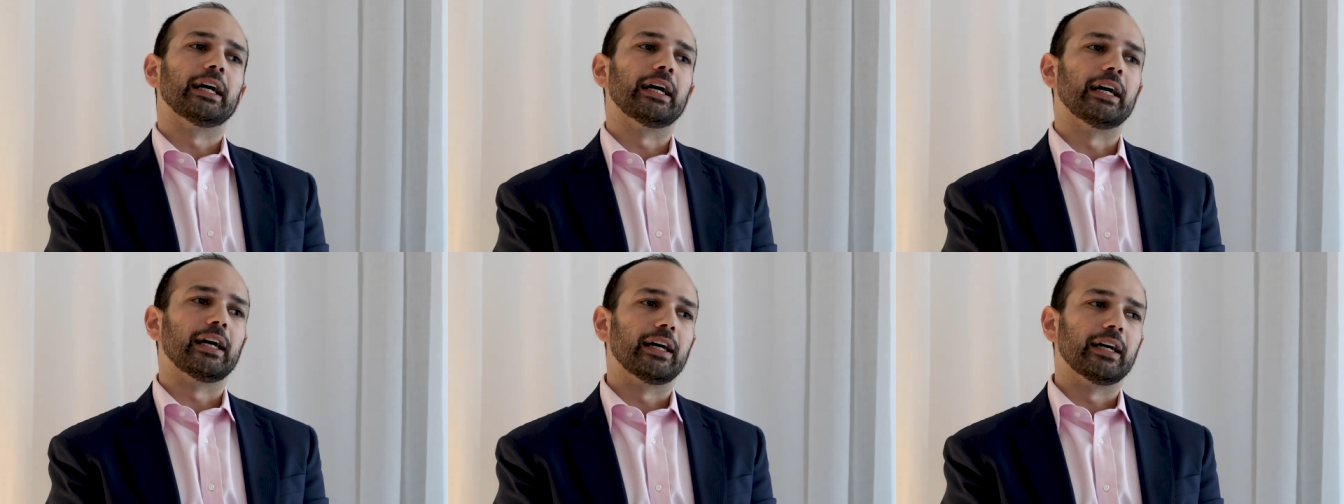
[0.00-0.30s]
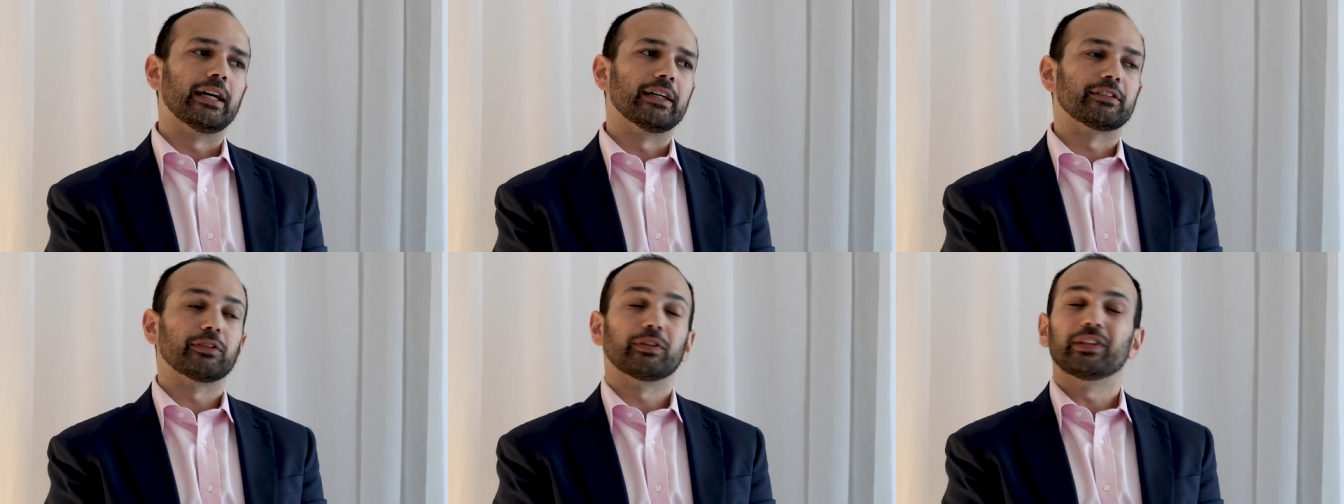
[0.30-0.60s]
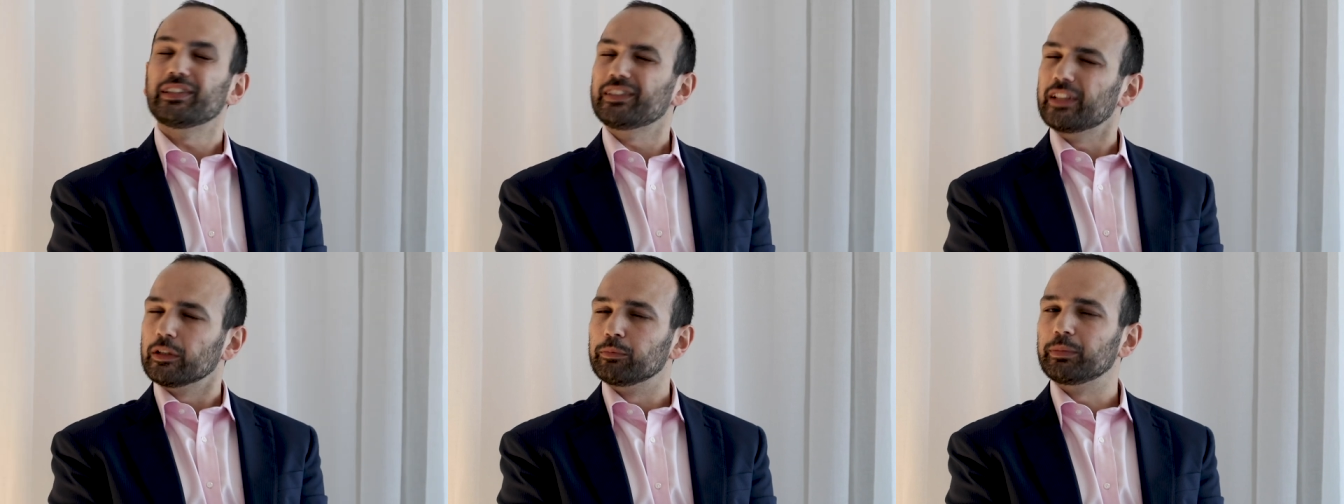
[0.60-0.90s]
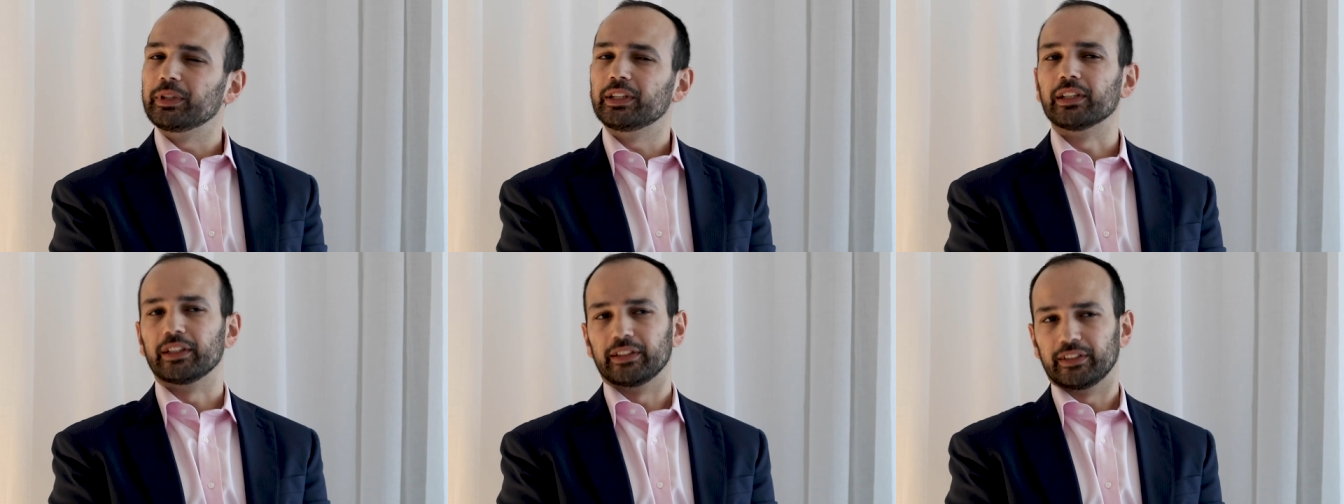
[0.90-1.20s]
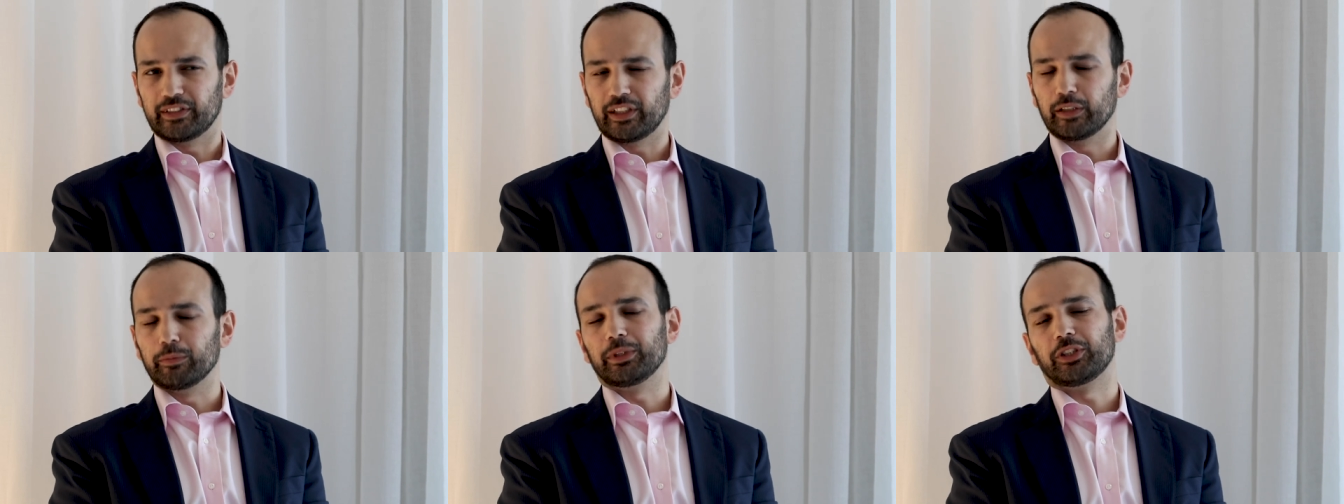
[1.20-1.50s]
Uh, so this can be done.
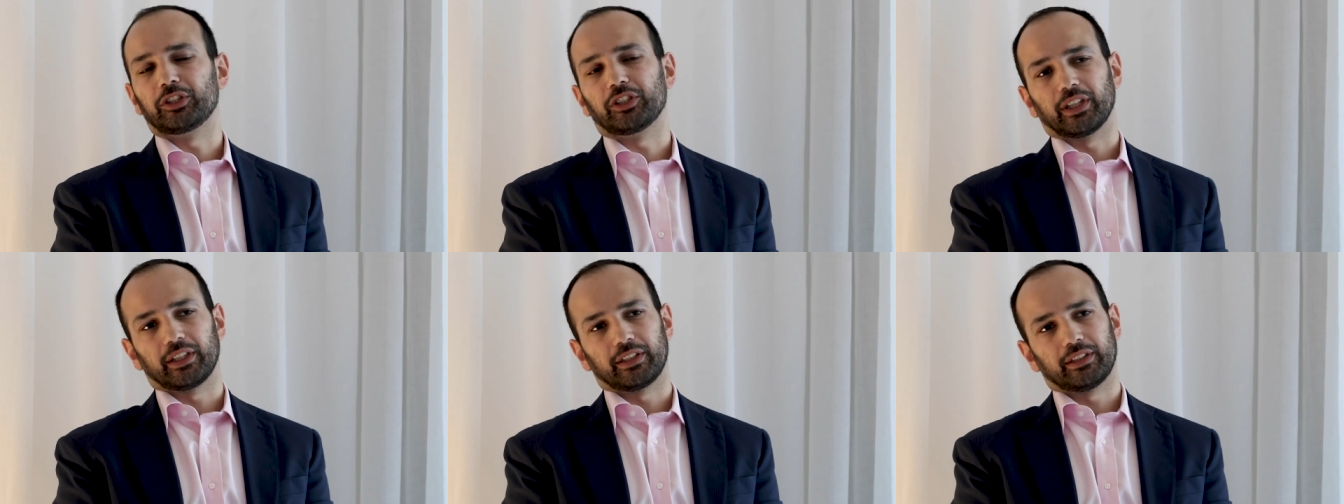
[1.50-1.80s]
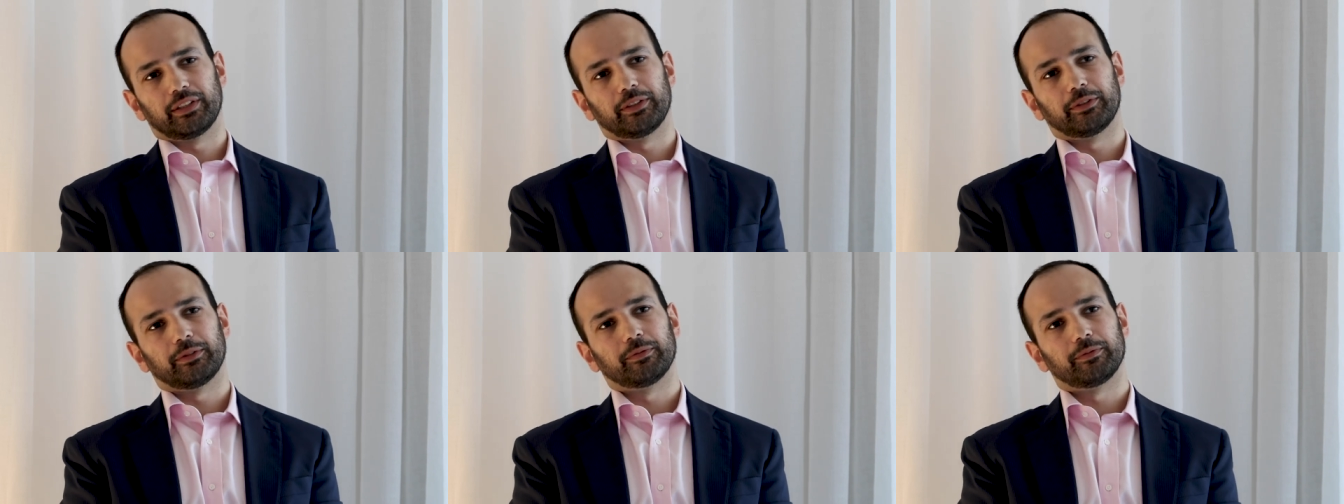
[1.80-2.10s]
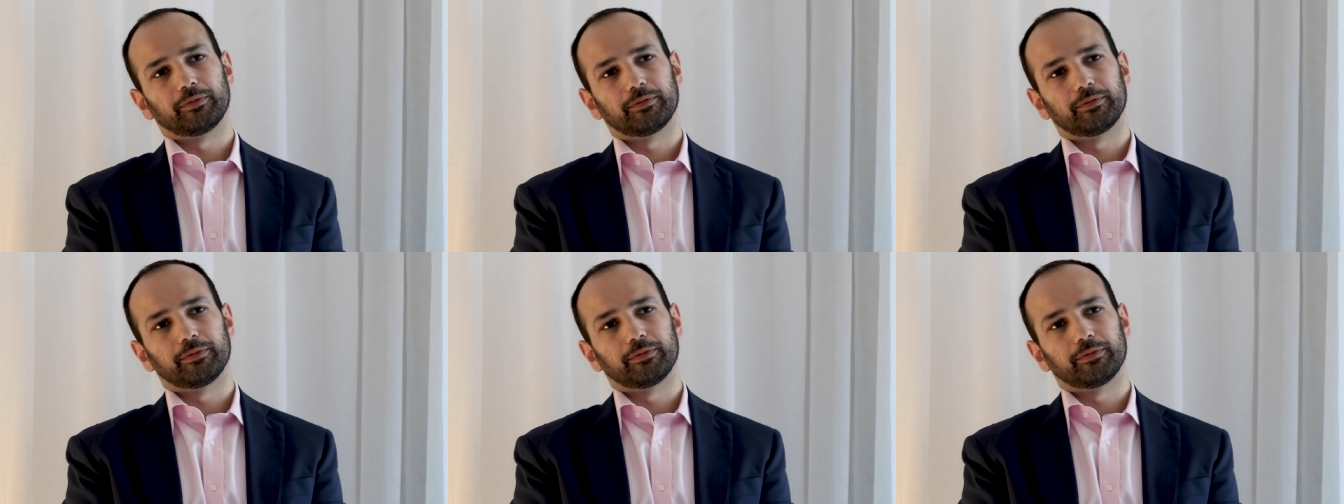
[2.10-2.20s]
This can be checked.